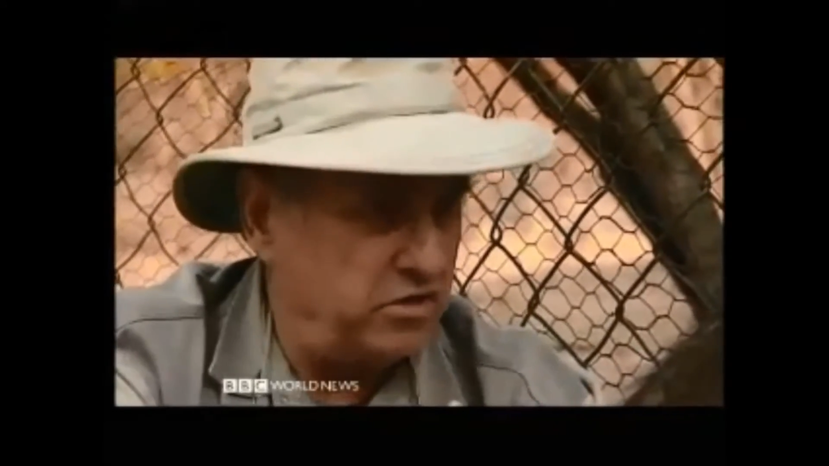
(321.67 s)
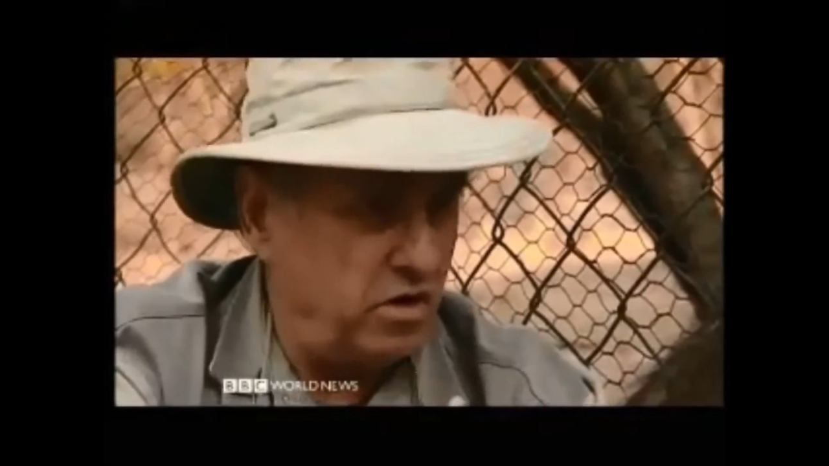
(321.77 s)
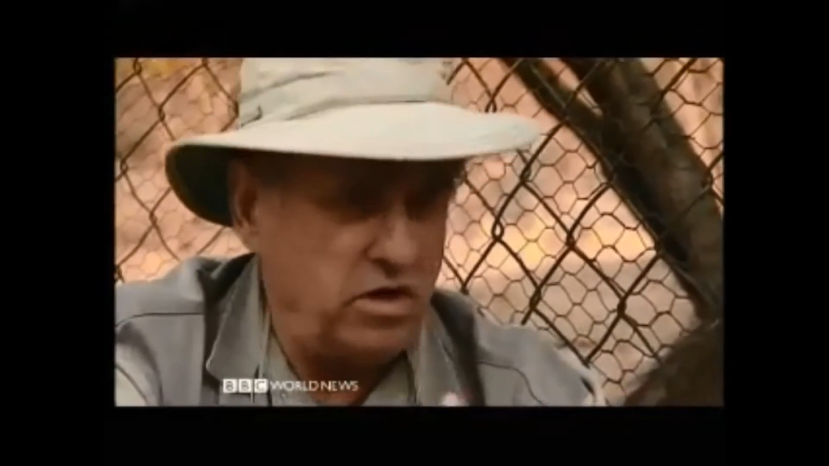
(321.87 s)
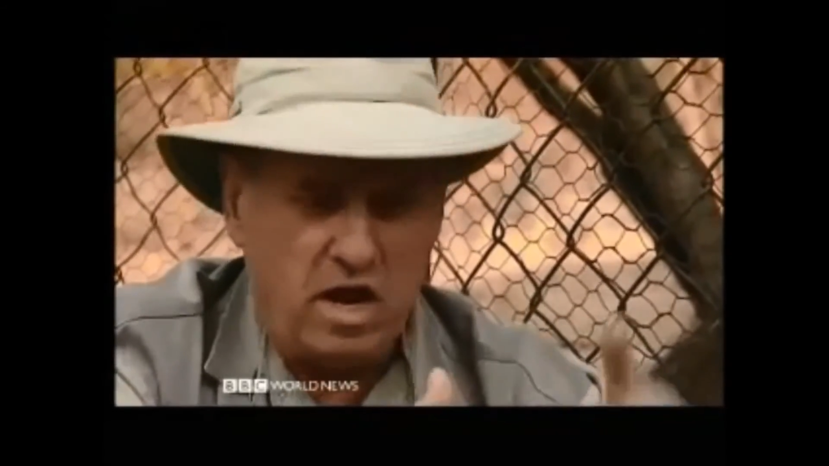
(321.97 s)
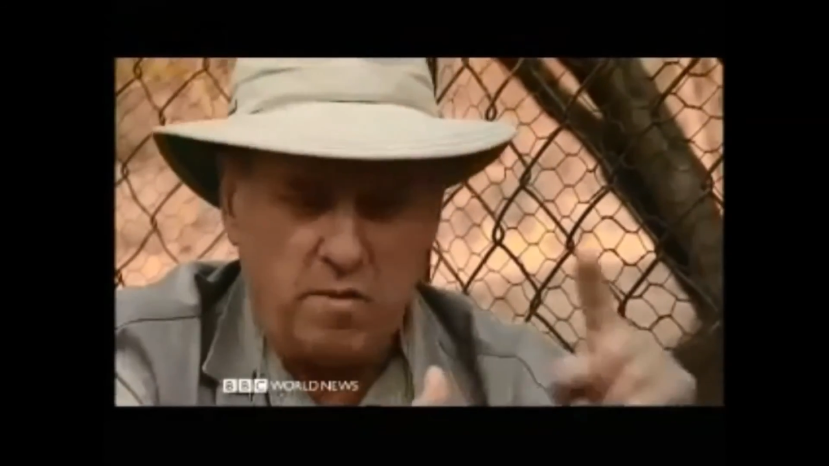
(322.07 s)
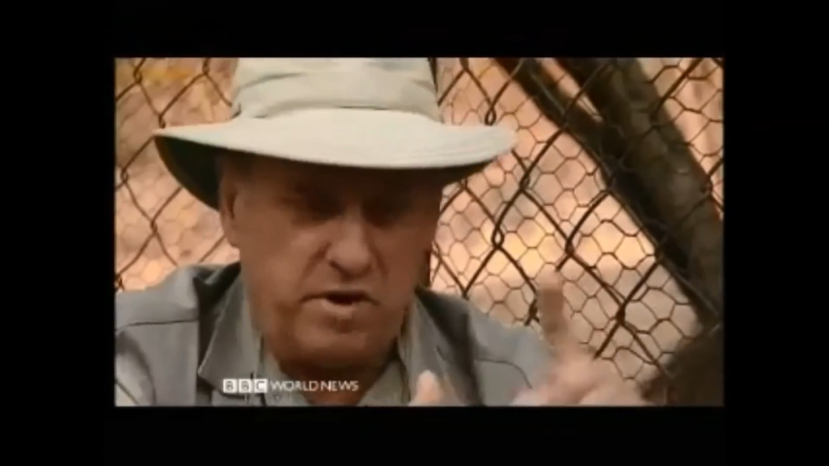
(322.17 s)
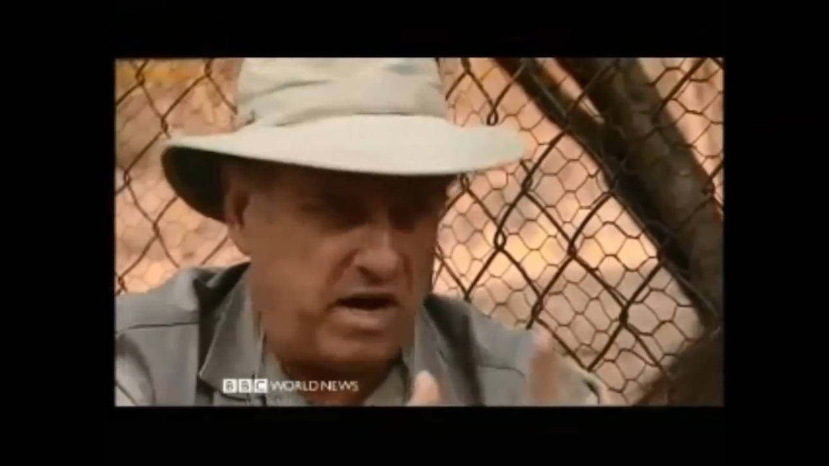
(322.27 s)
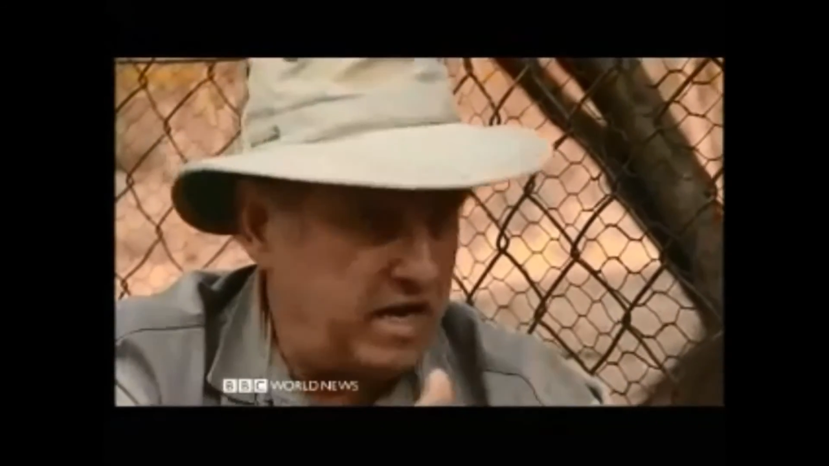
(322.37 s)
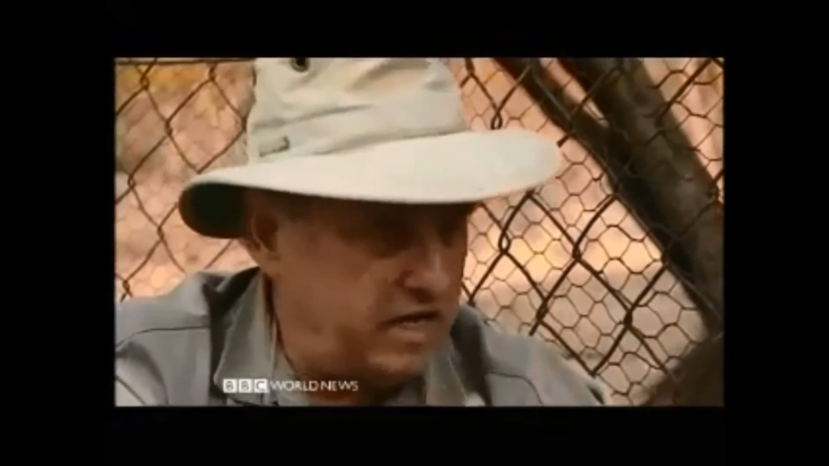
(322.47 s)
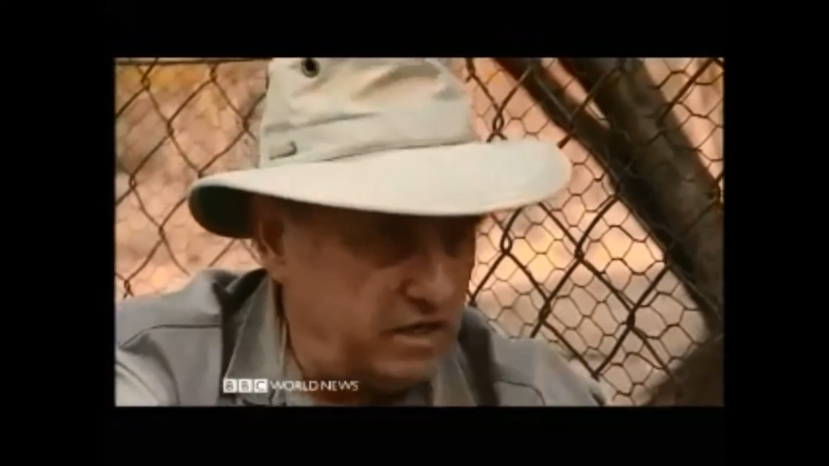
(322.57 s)
gone,
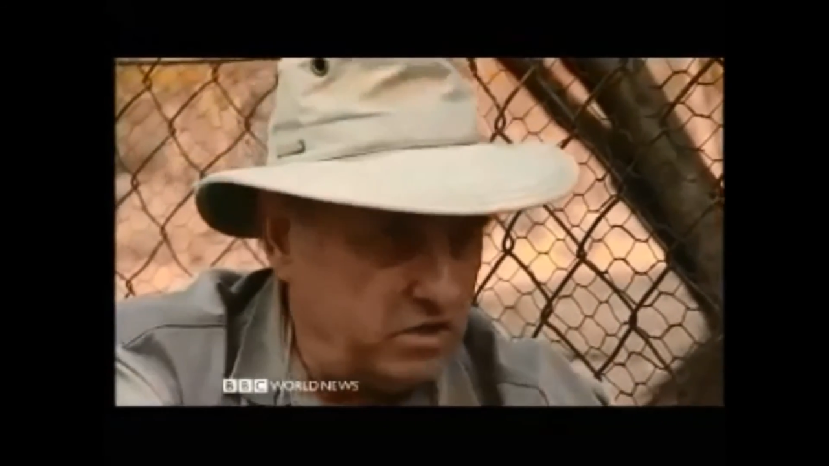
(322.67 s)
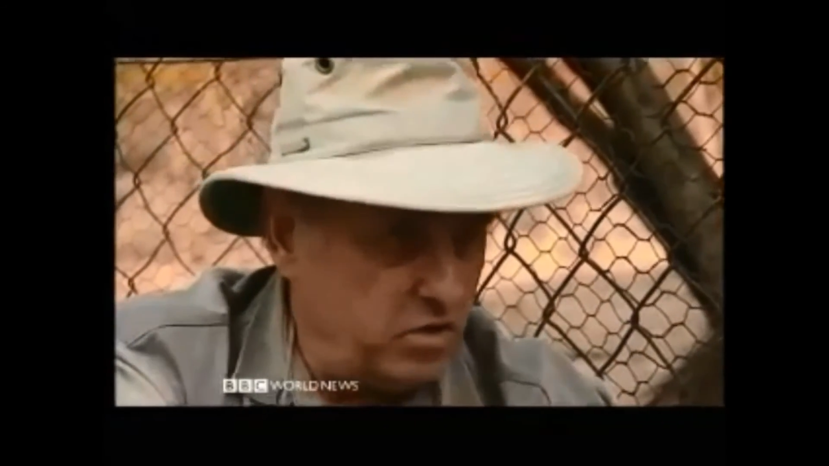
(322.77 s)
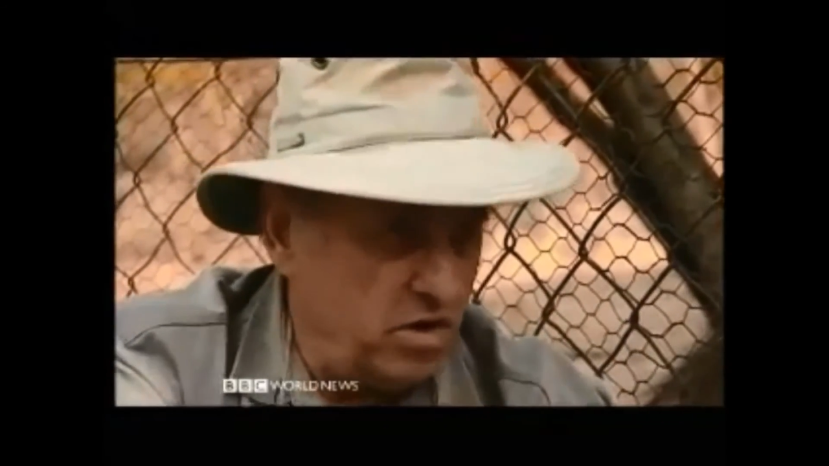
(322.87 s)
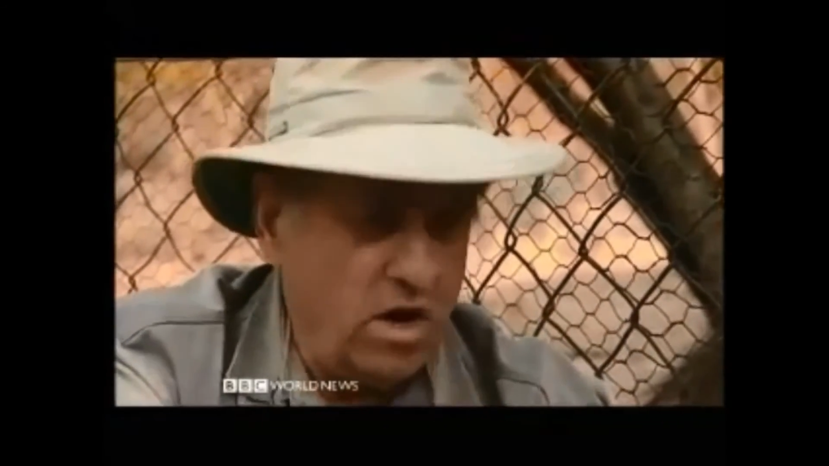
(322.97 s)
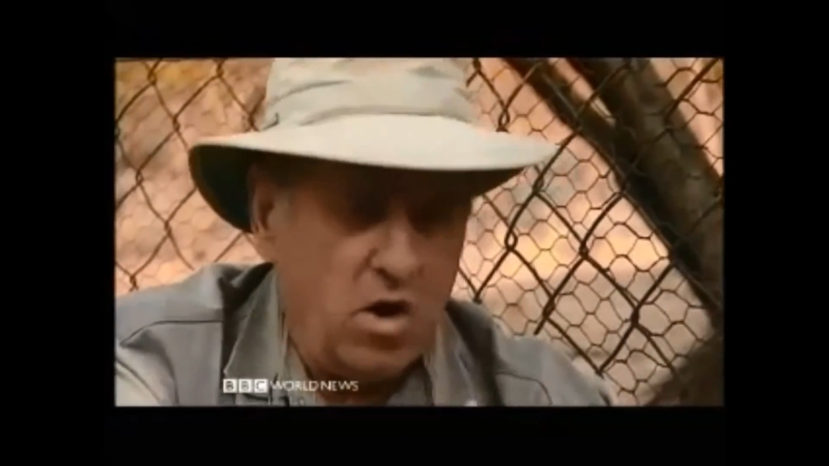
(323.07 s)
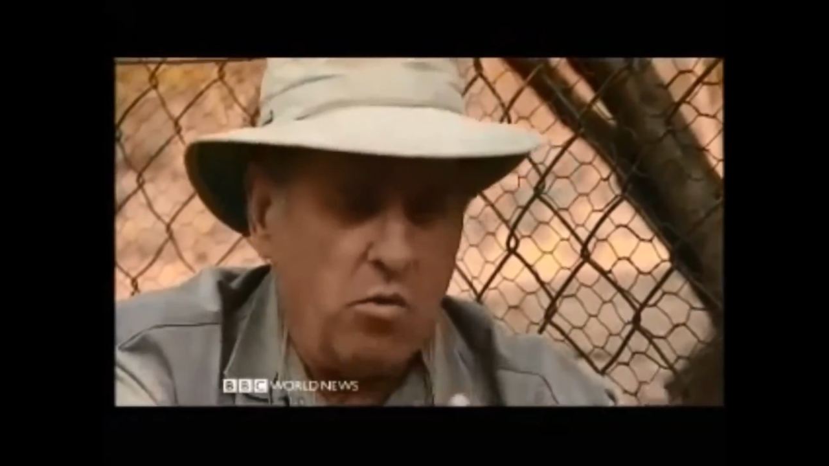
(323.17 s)
Brown Hyena is gone.